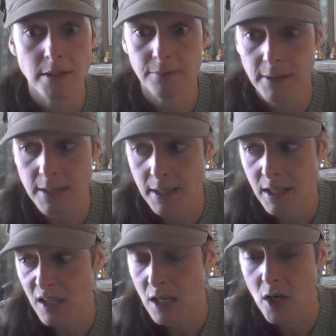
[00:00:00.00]
defending
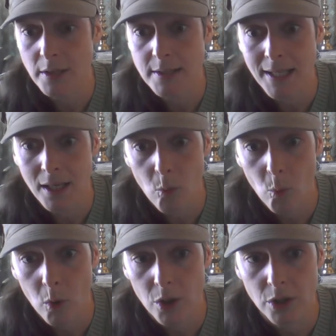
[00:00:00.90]
anything not saying a
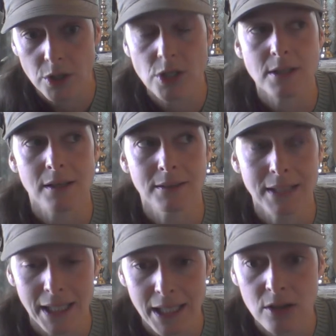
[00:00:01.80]
word just
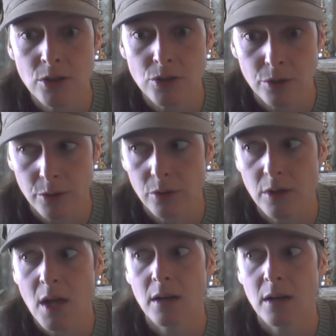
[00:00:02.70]
letting the truth